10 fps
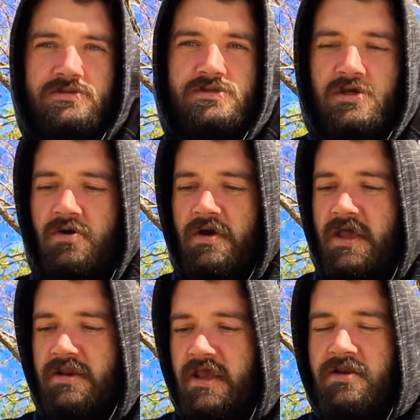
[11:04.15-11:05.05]
So,
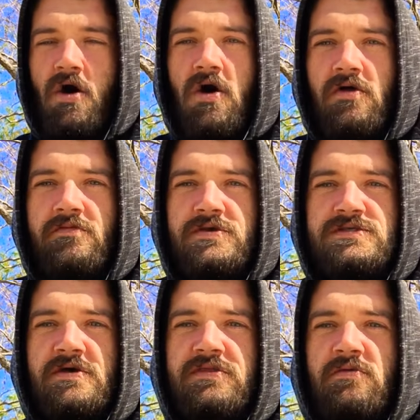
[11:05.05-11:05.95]
and all of the
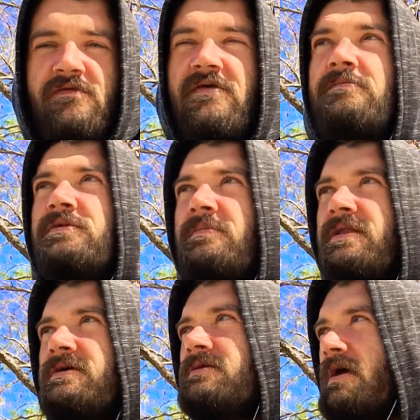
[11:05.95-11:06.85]
stuff that we've
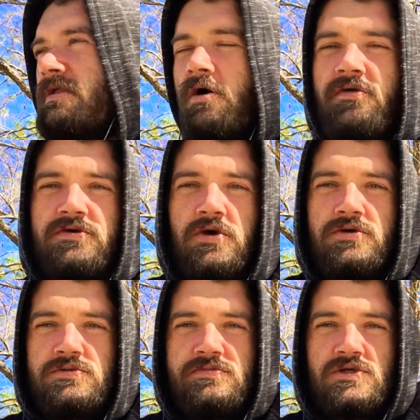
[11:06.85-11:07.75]
implemented and all the
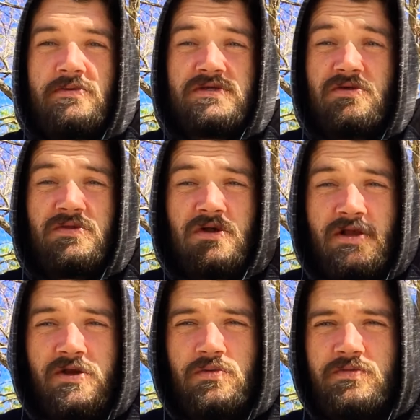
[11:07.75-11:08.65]
codes we've dropped and all the
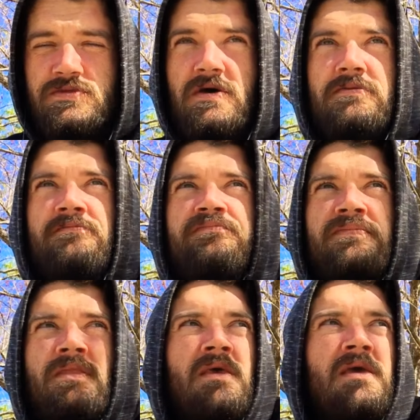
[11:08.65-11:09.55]
clearing we've done
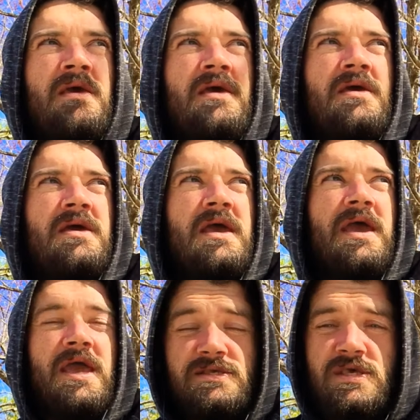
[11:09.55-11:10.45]

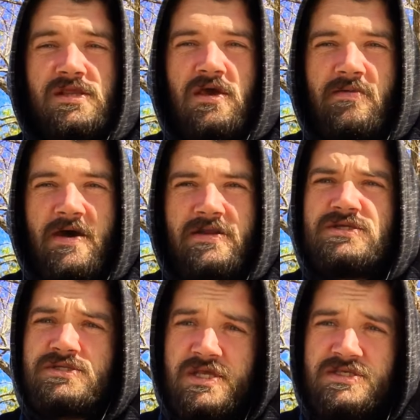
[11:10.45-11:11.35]
is going to come out. It
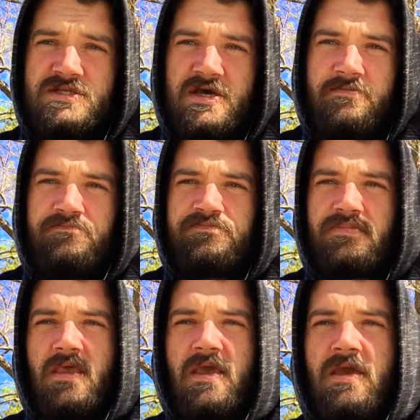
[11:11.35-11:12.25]
just takes time.
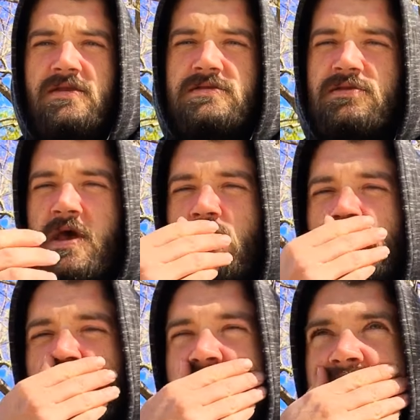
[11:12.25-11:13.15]
And that
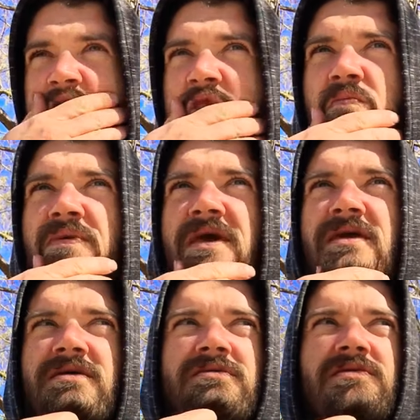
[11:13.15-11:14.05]
was the
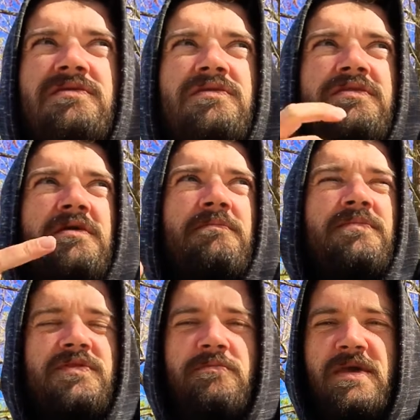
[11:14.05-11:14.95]

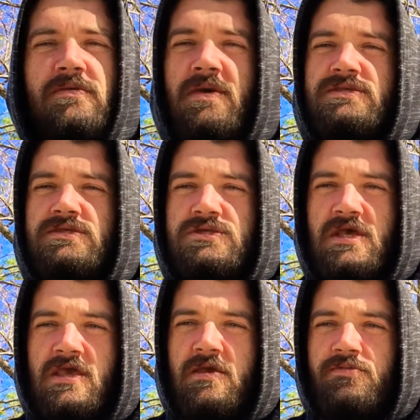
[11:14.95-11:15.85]
big message
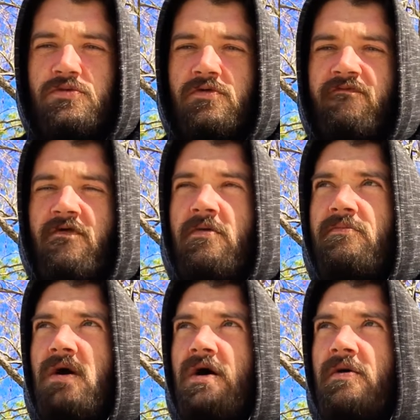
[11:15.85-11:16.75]
that came through
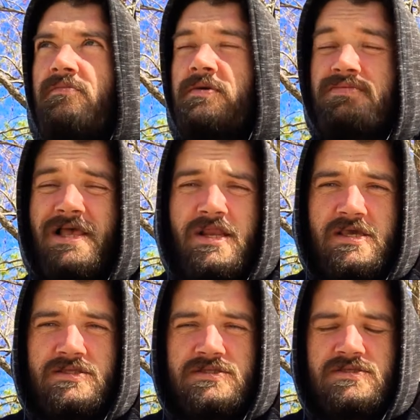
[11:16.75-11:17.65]
from the
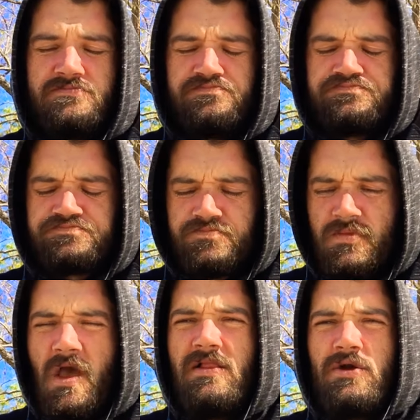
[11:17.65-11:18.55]
Pleiadians
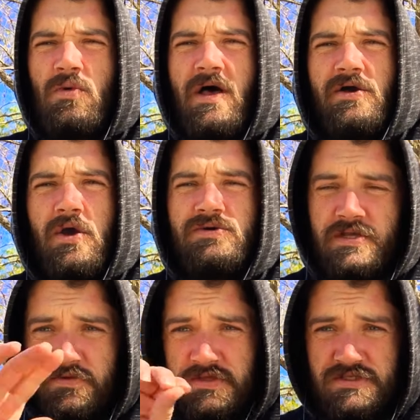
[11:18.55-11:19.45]
a little while ago, is
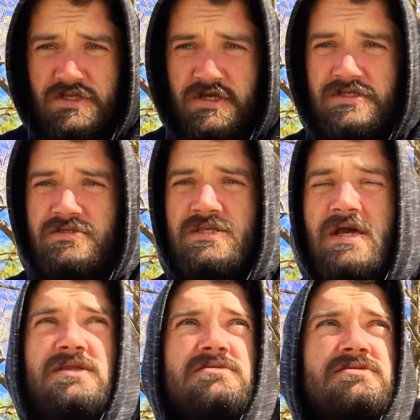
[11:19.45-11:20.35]
everything's done and
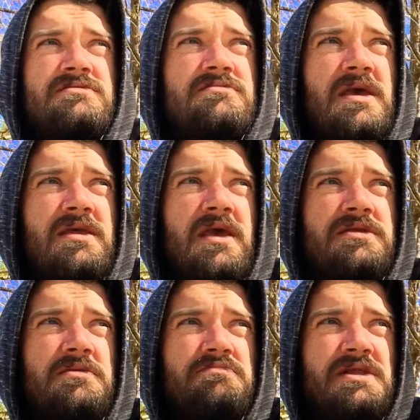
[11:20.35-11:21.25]
signed
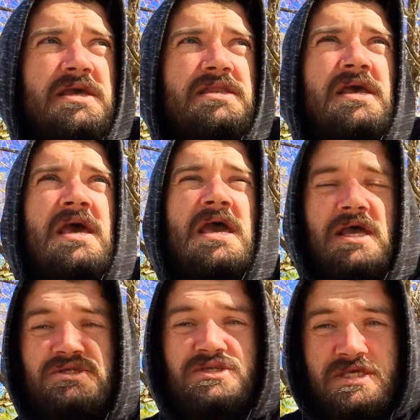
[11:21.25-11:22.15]
and complete.
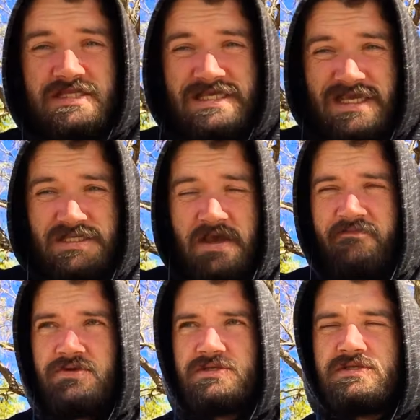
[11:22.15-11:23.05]
It's just going to take time
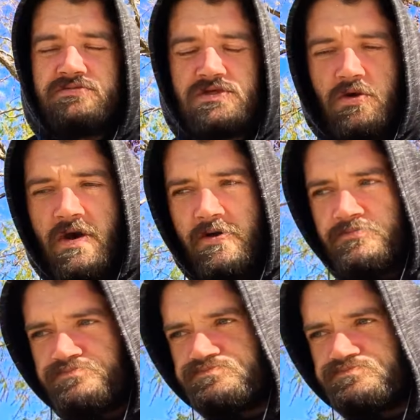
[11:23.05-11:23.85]
for this stuff to go out.